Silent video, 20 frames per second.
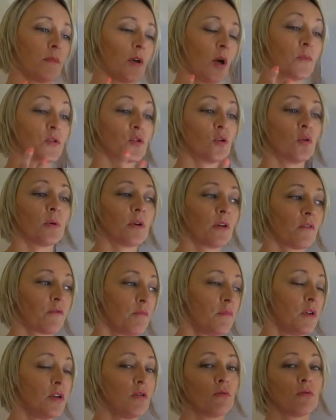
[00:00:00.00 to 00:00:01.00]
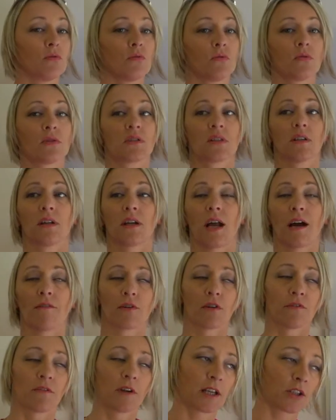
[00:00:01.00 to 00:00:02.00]
absorb enough minerals and have
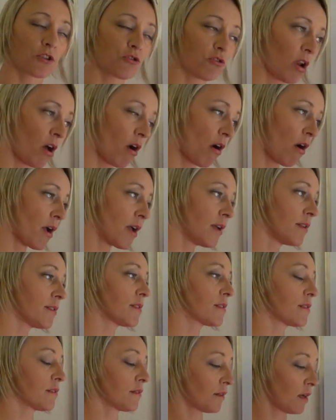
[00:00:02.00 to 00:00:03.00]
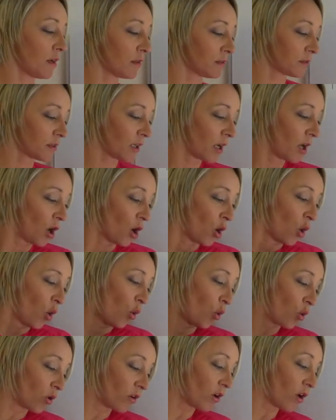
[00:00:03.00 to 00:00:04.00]
enough electrolytes and
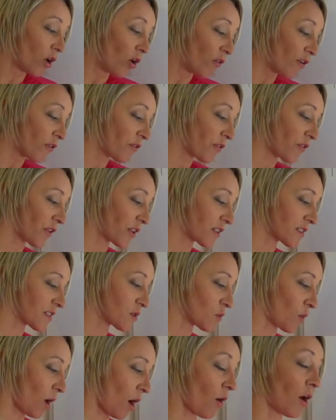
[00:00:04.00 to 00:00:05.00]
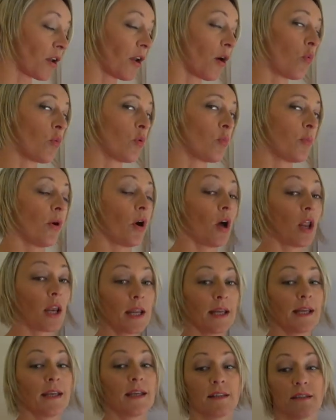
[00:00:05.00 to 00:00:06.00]
all a lot of other things as well. And I will put a
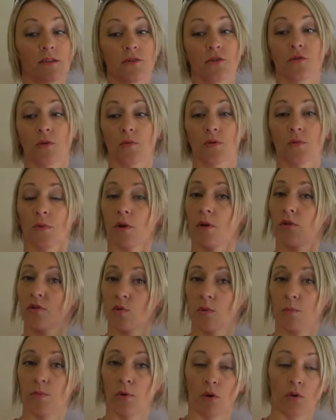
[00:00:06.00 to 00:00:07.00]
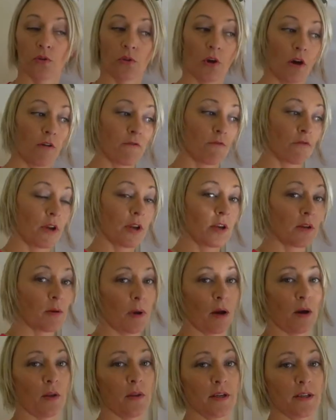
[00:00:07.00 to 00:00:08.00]
link in the description below to a blog that I've written
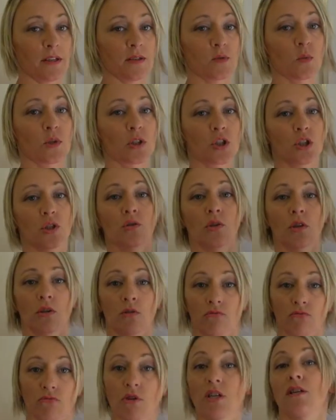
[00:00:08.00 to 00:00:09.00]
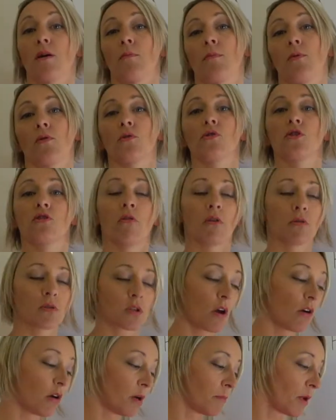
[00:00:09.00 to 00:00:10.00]
about this, which you can read up on your own
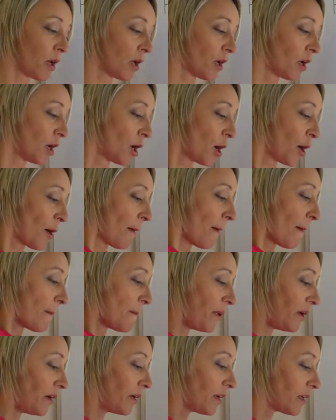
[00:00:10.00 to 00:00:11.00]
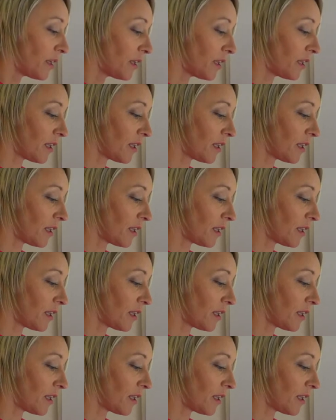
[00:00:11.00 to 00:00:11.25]
time. But